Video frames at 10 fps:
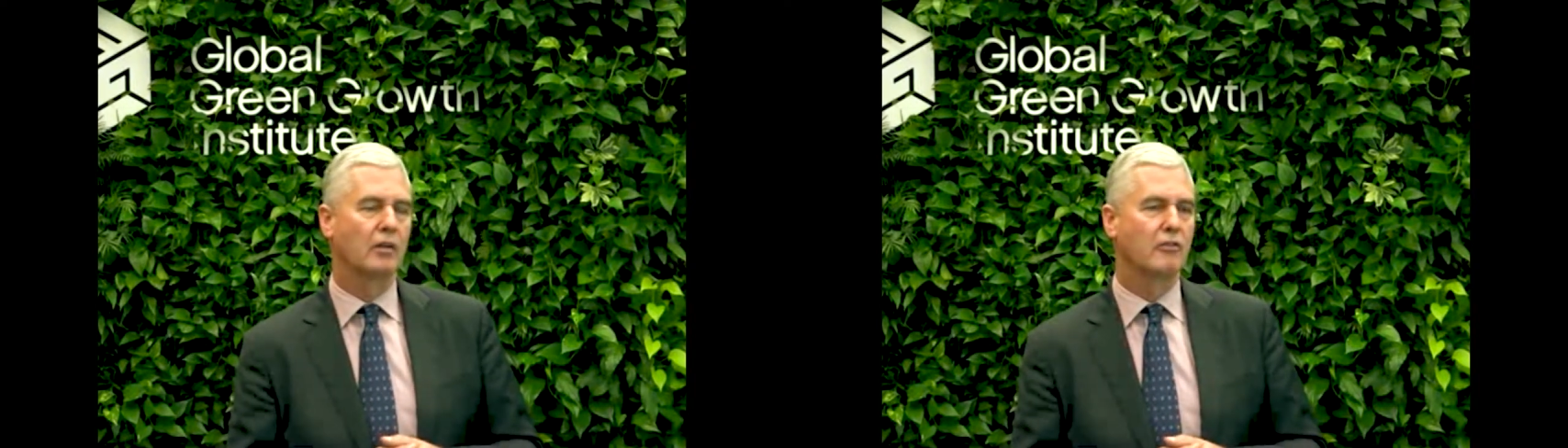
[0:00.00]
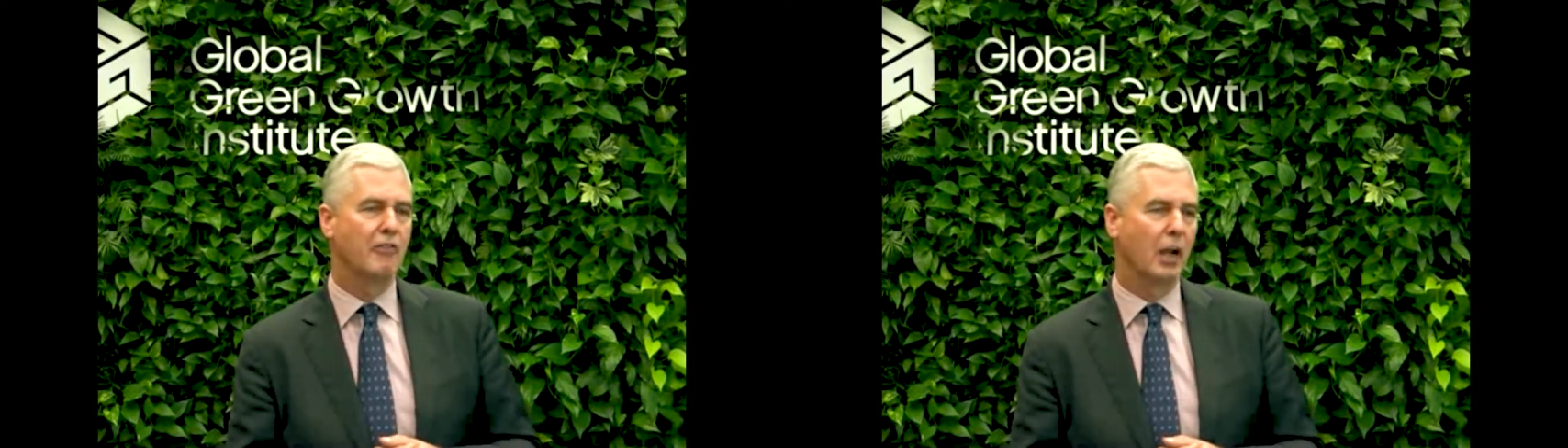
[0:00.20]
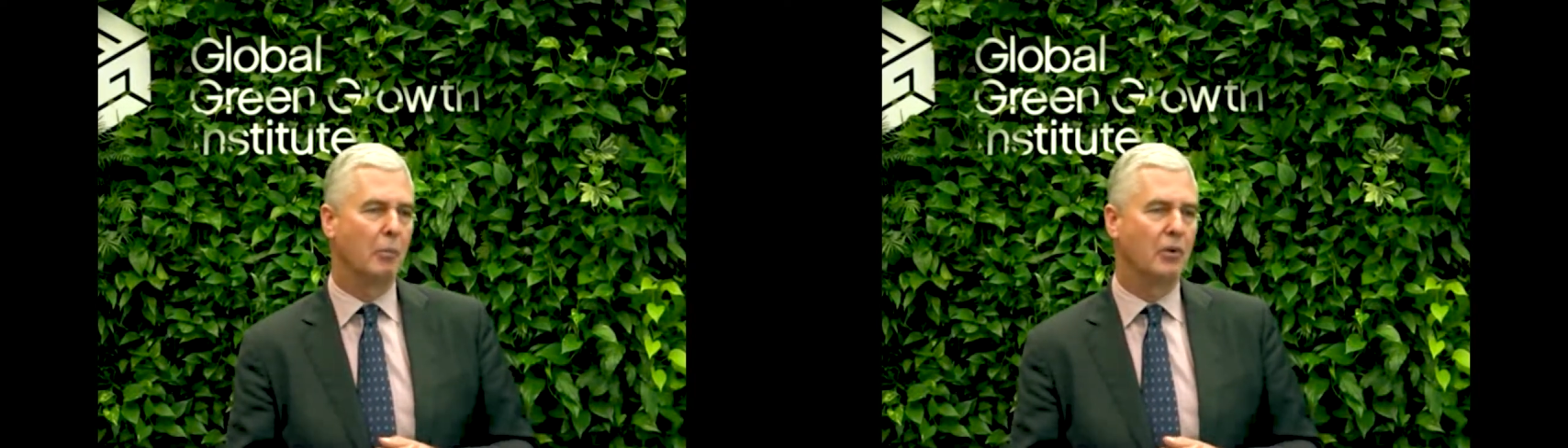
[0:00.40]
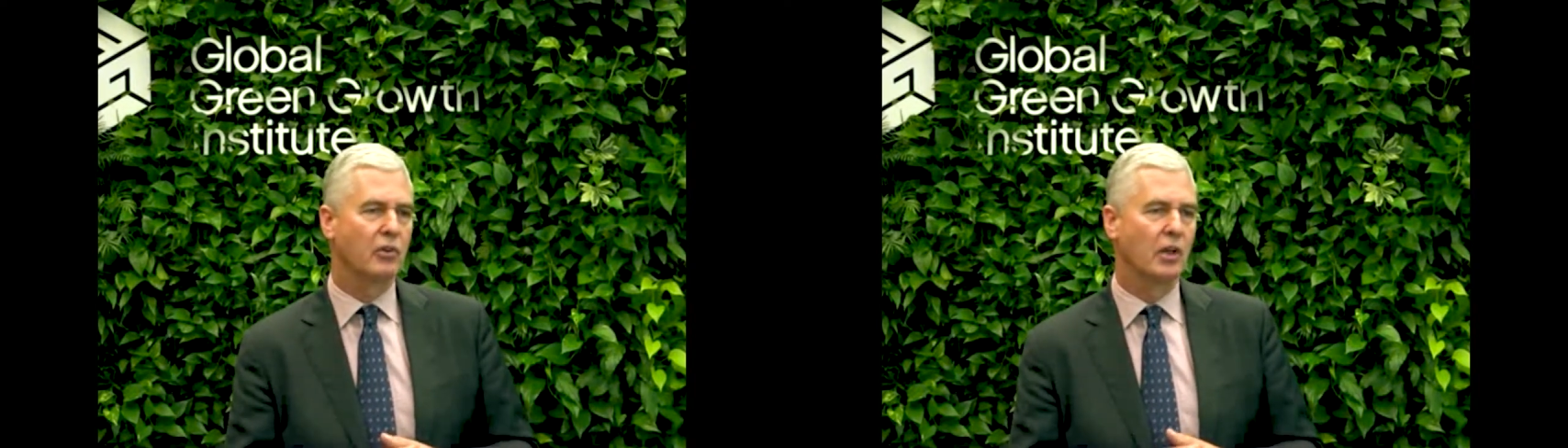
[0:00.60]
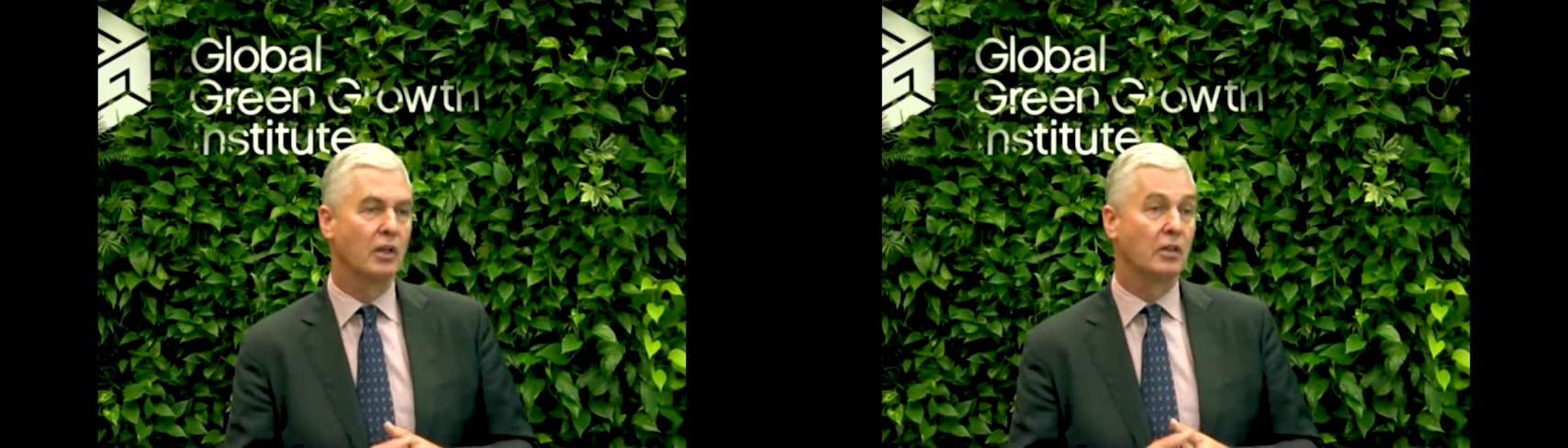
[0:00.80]
development
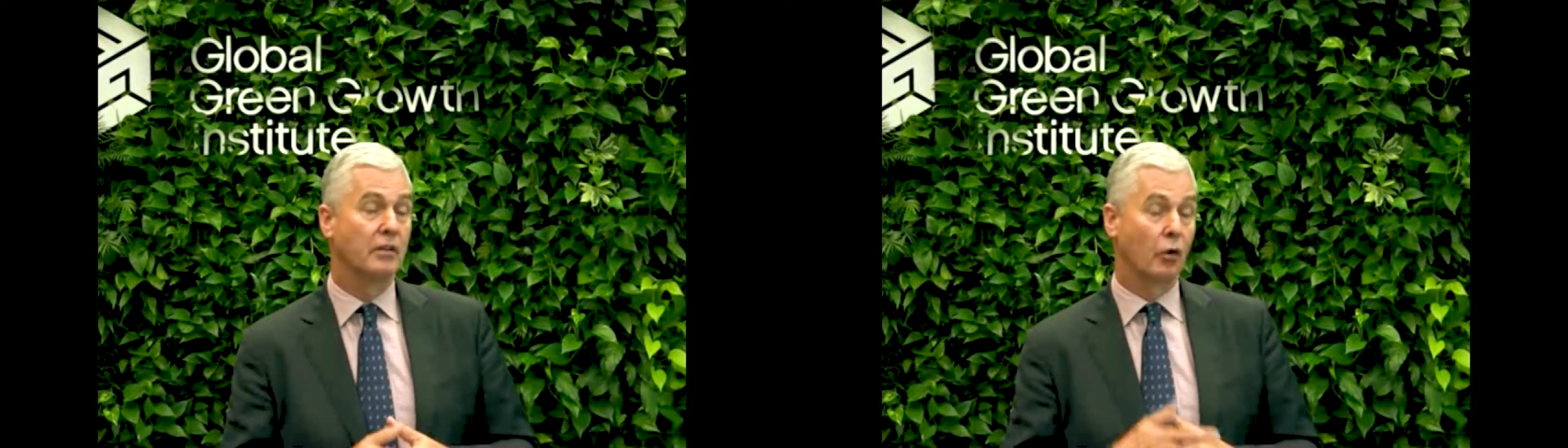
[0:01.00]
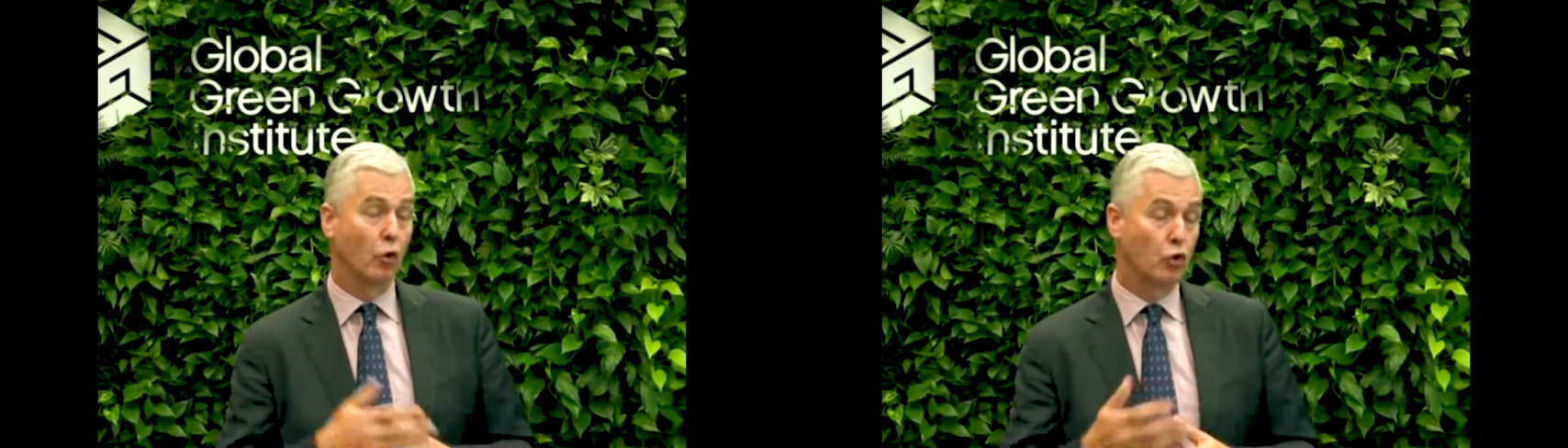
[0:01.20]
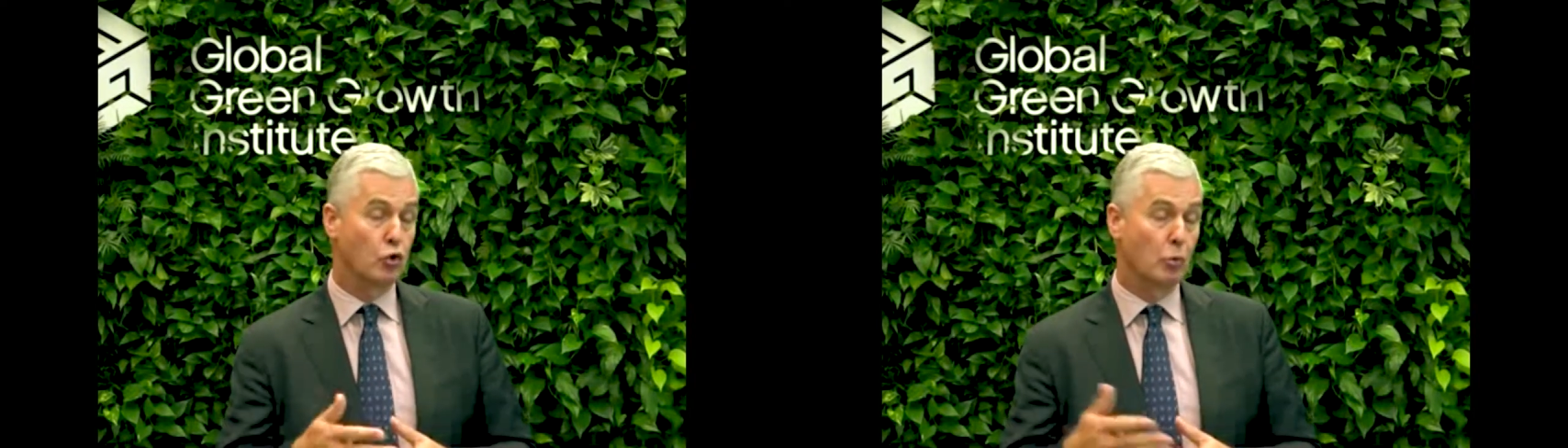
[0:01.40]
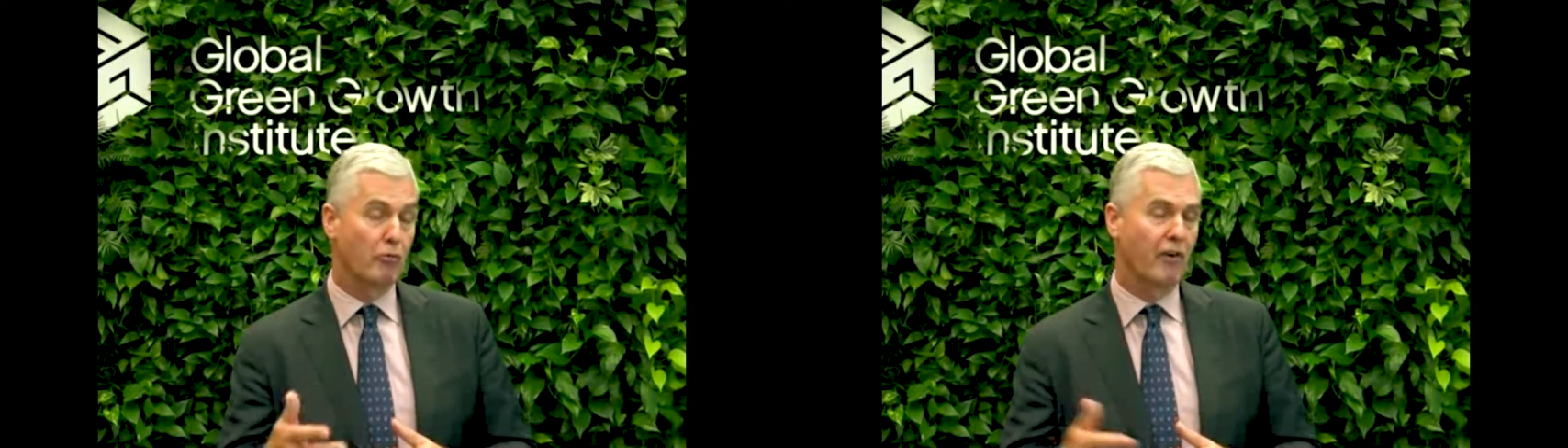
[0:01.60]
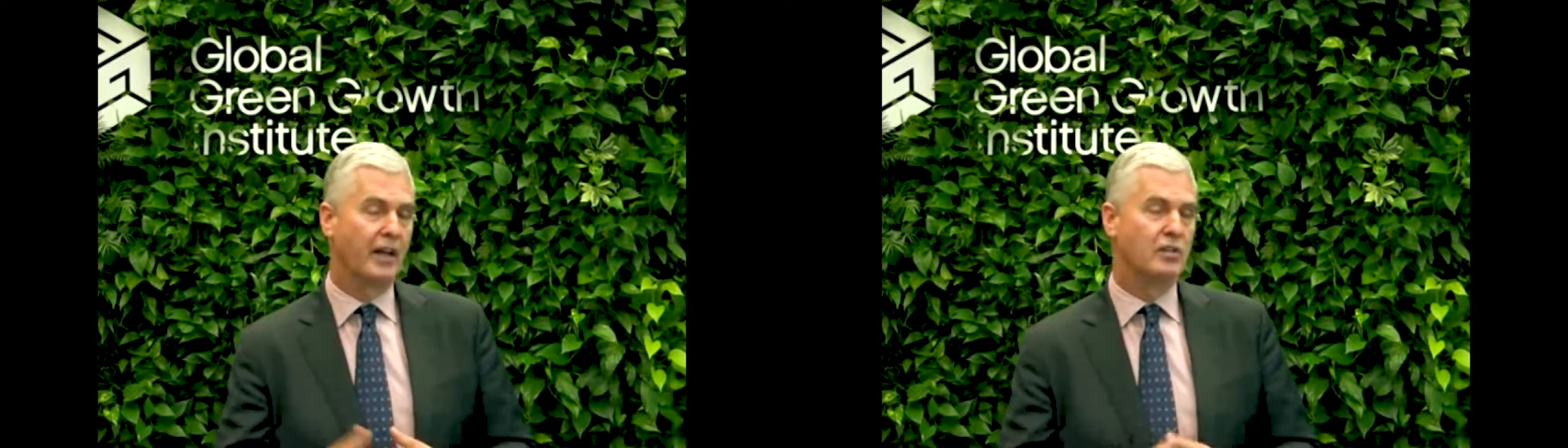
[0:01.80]
that also
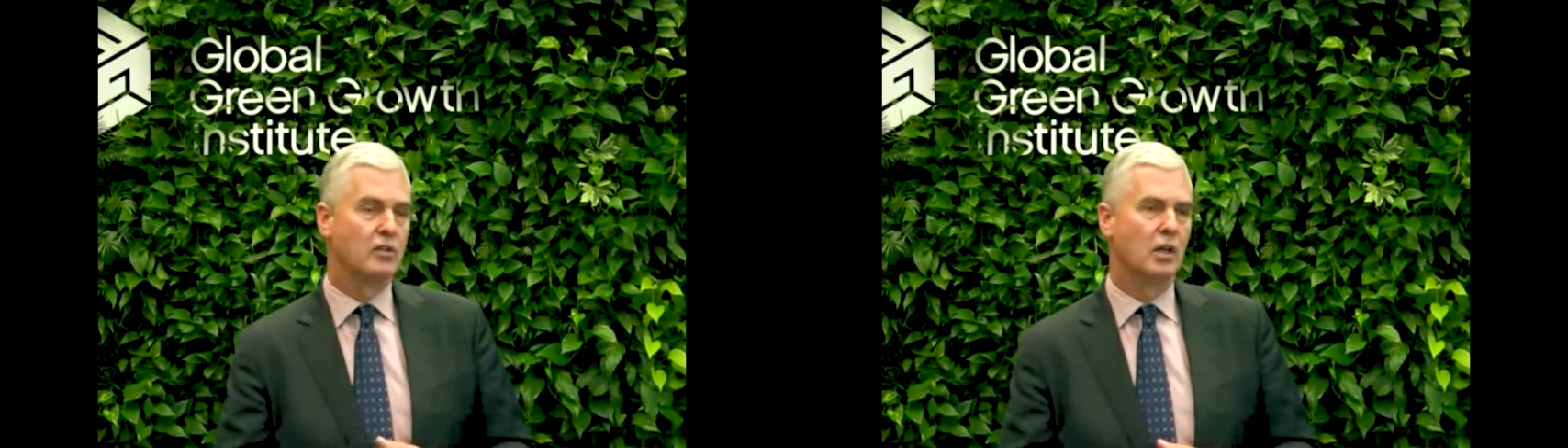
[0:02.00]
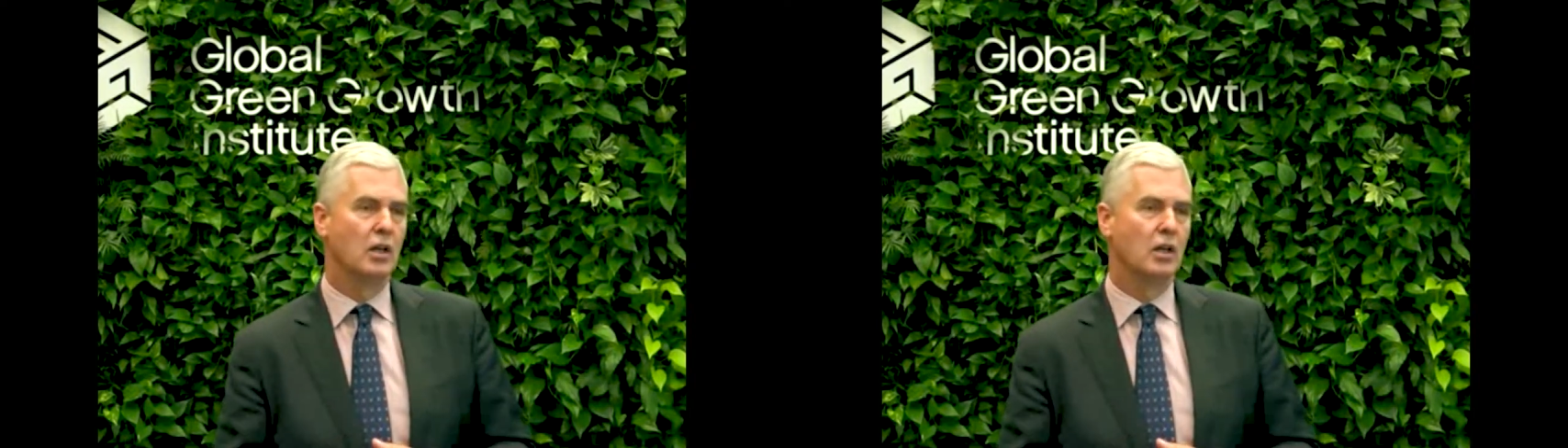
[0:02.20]
provides